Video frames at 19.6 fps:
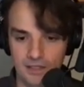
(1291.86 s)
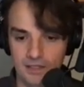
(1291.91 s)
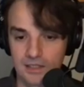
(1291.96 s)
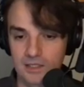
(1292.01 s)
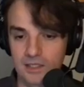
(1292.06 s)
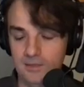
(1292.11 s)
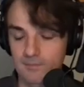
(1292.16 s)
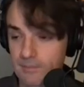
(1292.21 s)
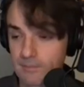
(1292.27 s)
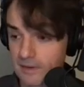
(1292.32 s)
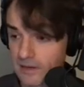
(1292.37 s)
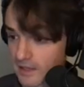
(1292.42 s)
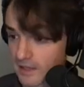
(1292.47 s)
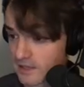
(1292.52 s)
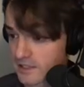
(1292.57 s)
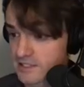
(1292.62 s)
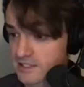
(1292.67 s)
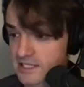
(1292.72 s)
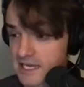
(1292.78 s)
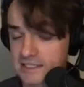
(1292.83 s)

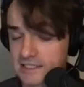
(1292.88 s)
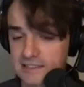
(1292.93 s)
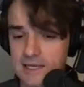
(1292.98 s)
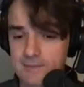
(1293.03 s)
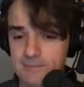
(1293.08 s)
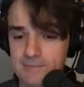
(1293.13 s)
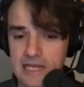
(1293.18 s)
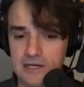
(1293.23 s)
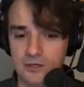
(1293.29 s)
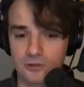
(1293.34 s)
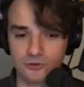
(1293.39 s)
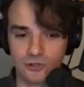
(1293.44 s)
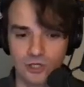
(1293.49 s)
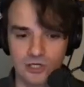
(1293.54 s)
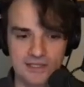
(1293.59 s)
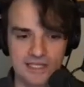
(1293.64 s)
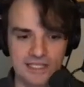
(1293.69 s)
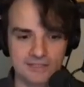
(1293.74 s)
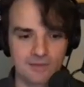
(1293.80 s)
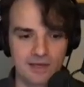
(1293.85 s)
inject the A P I
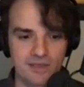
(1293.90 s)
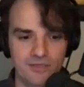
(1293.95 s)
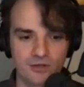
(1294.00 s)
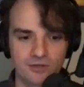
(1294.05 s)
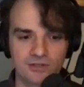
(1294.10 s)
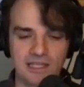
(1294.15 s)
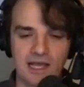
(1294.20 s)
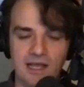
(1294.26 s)
controller in that method,